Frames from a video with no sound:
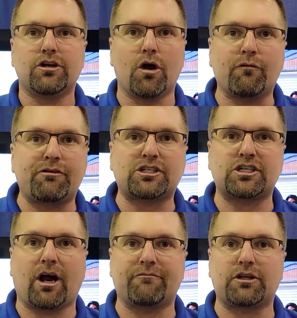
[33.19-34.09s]
No
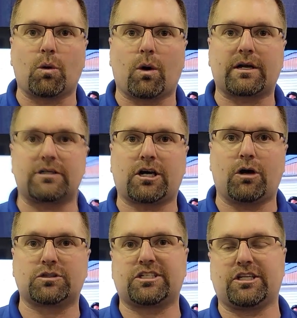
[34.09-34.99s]
fishing off the Oregon
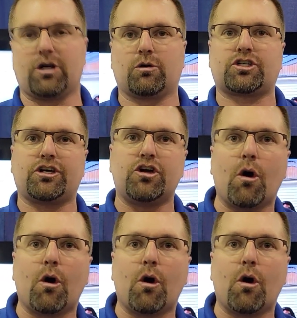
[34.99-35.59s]
coast in the ocean,